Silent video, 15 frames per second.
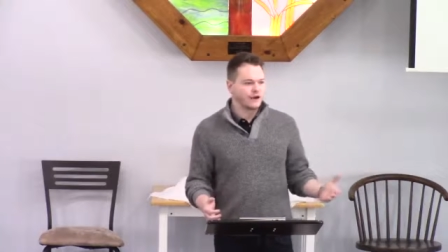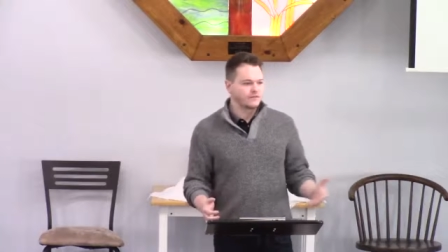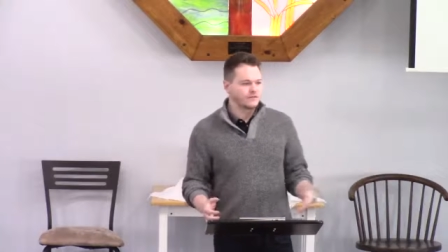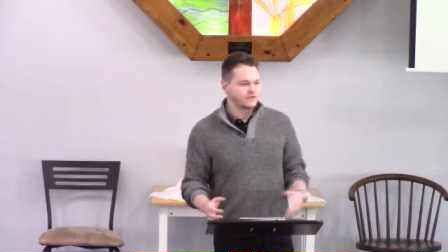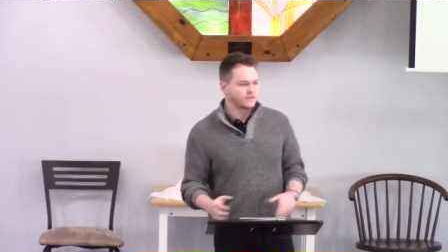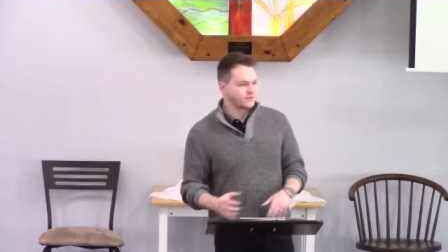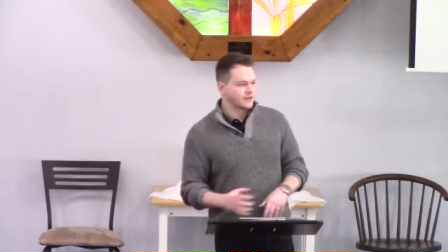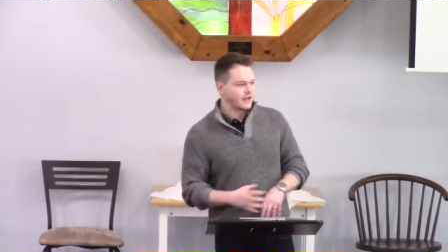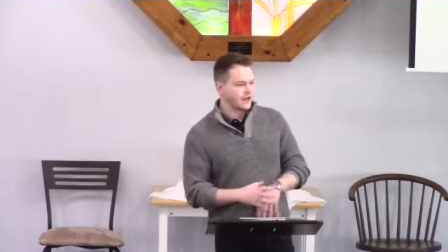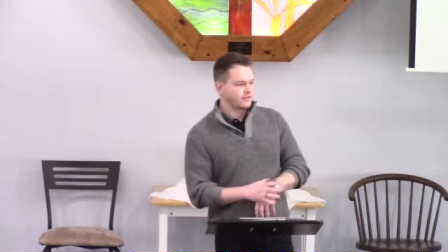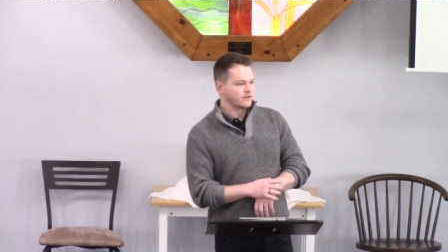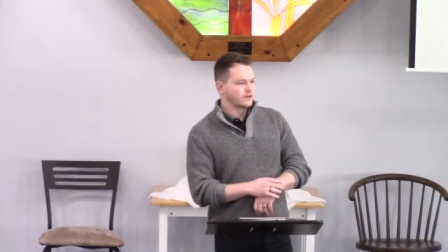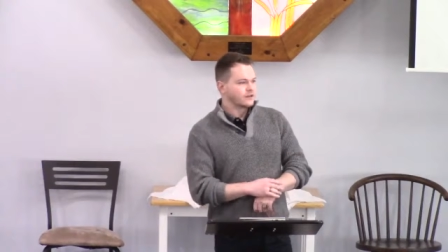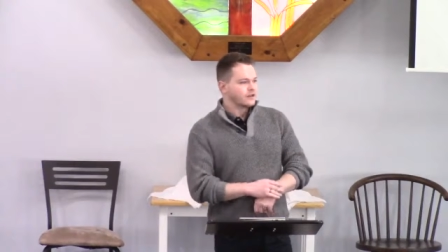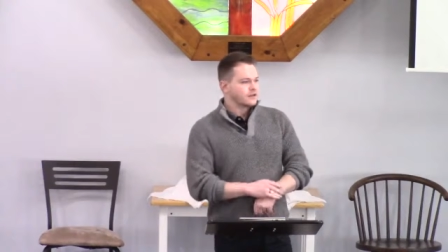Obviously, we
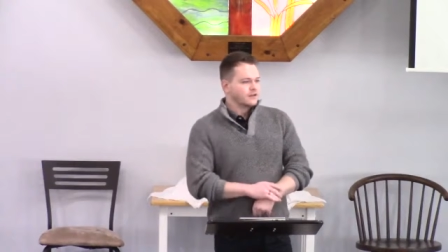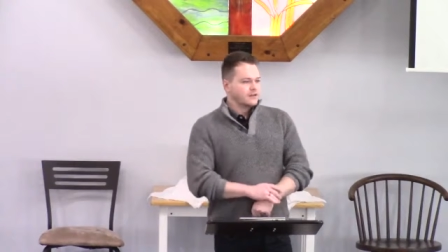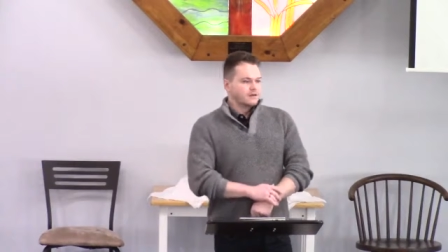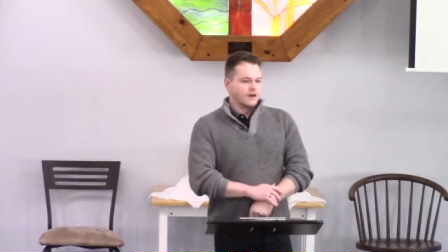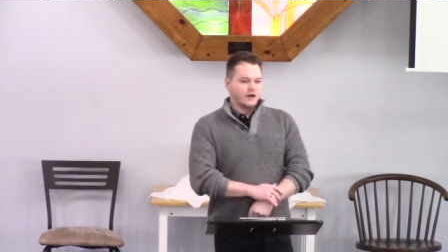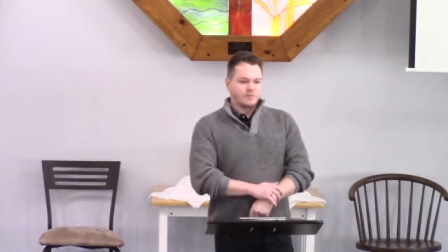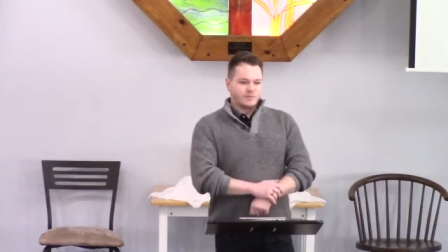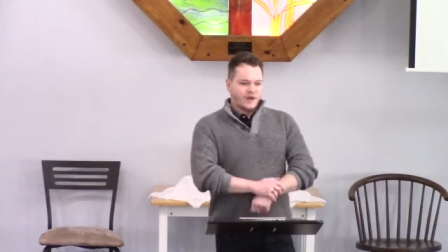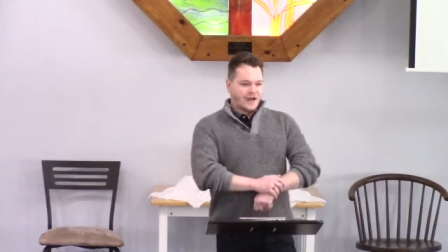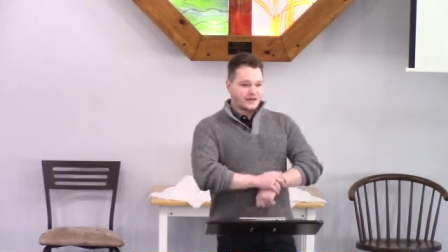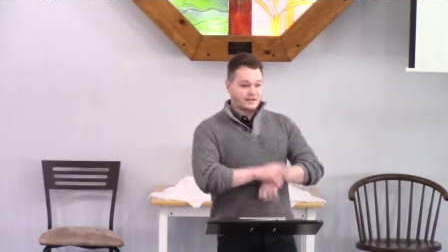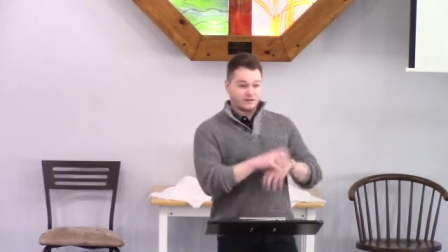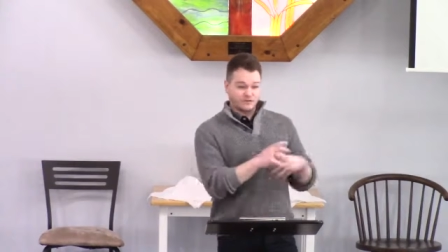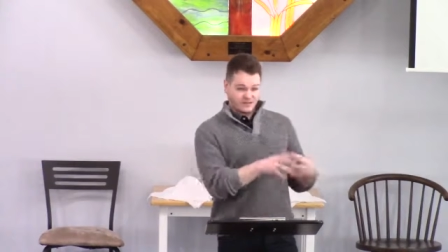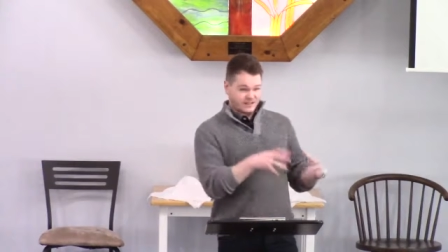haven't
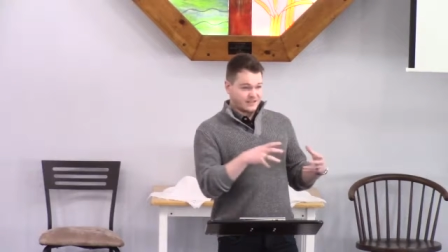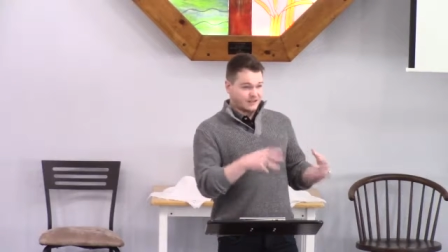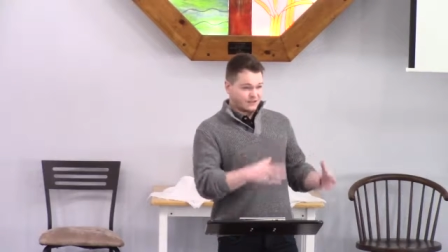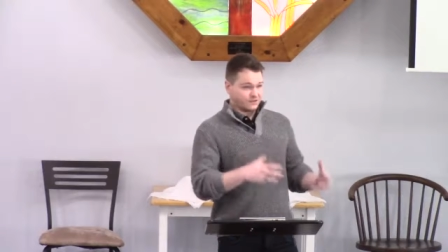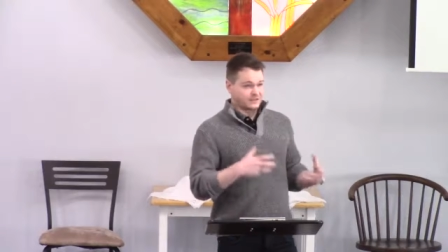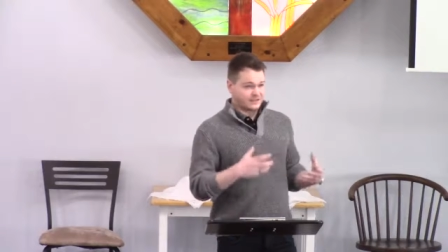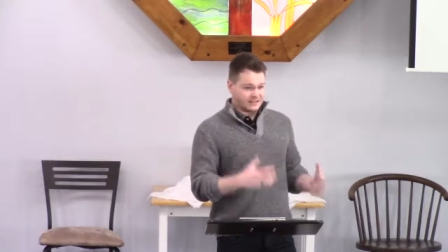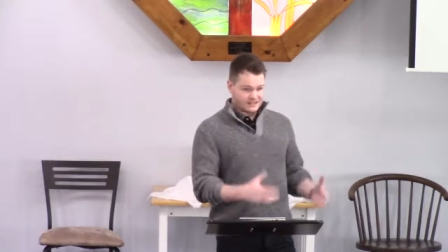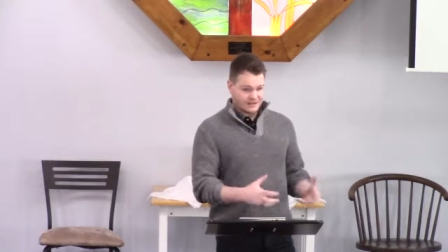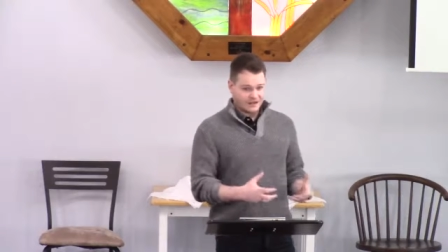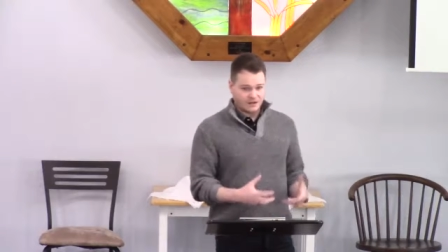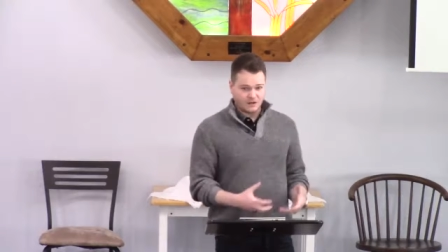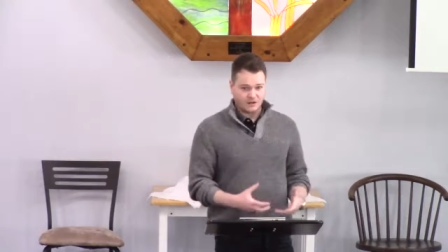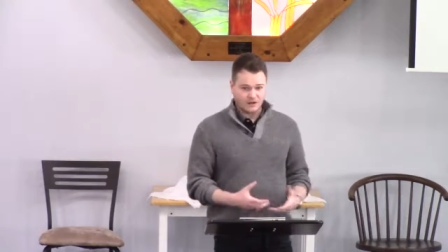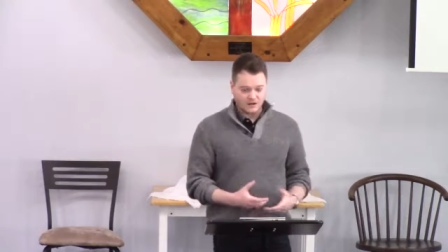unpacked every single
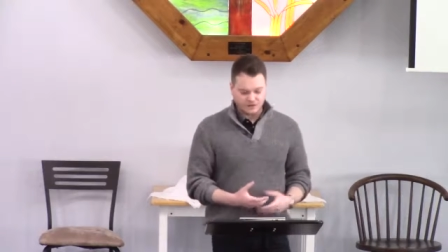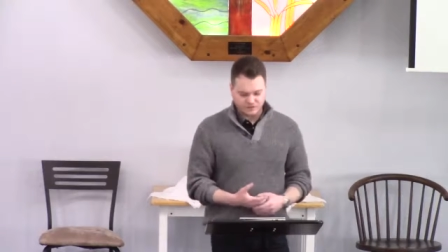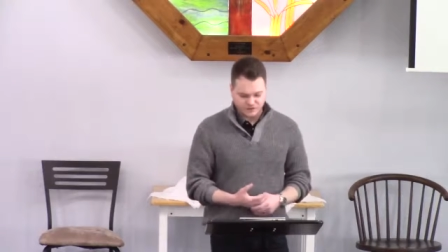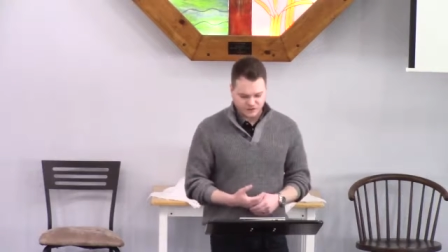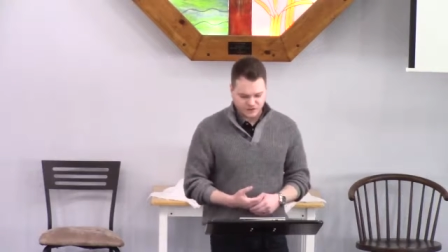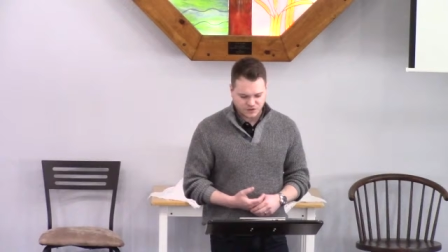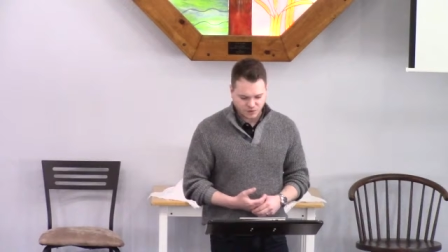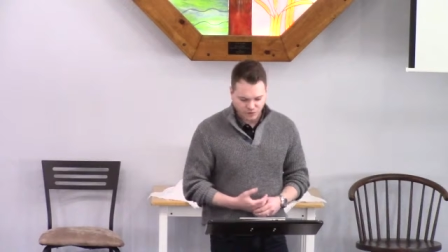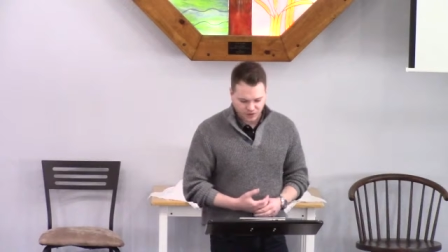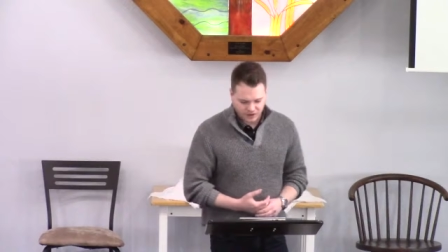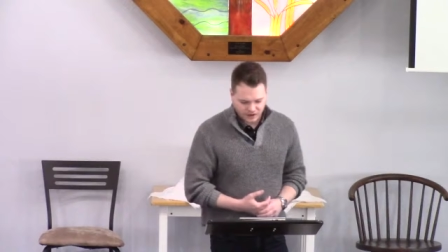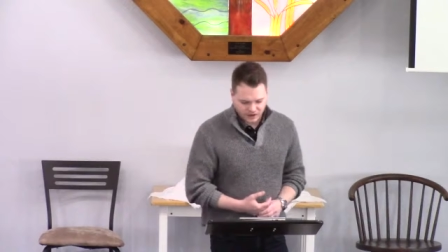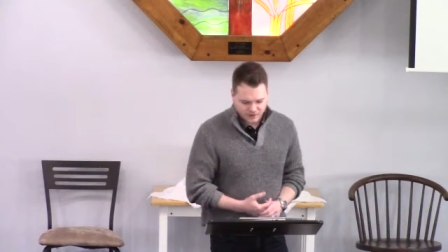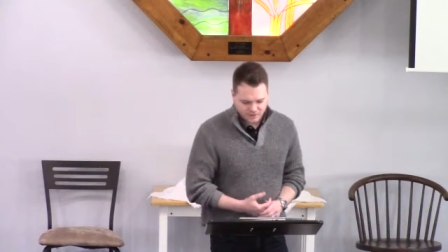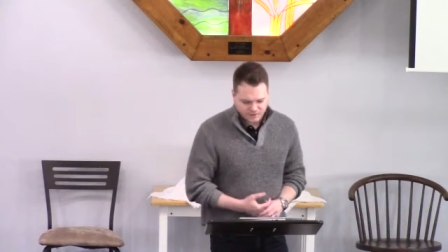detail of the
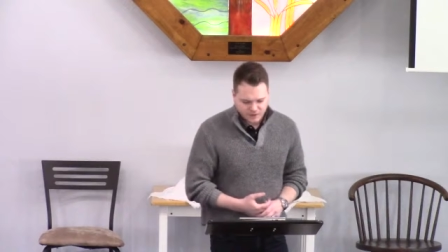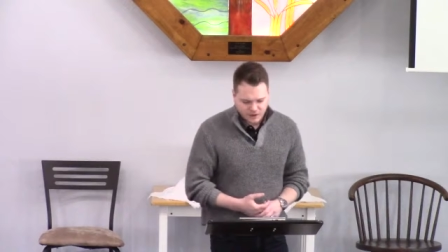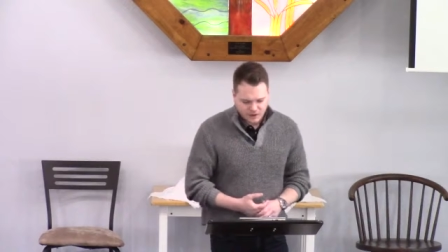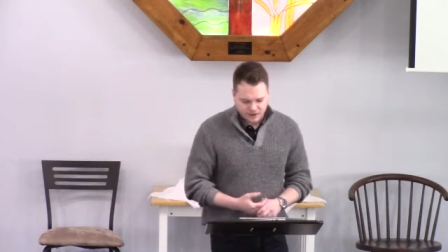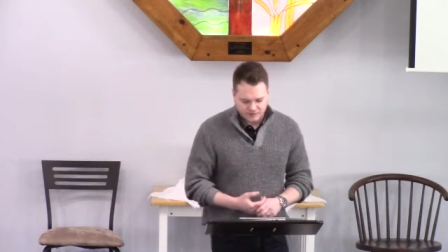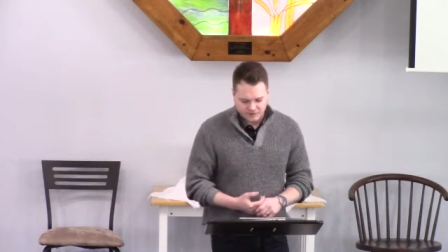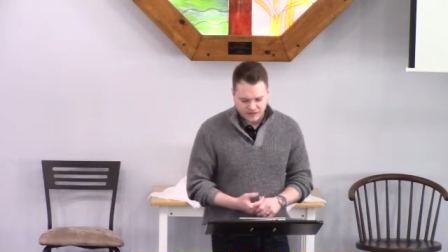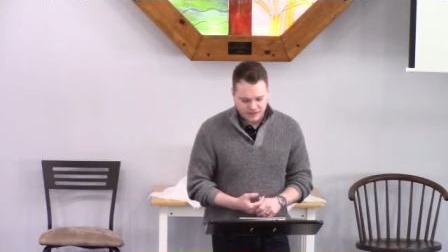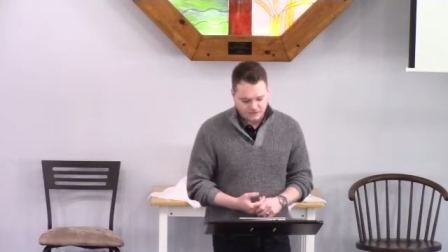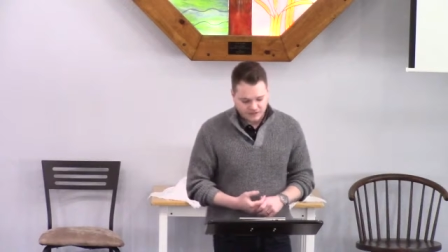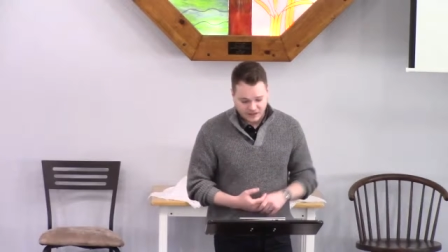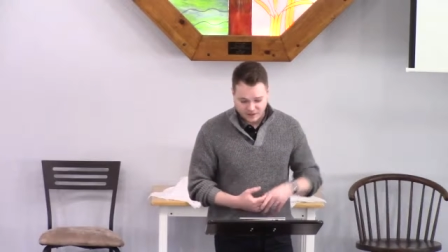story of David.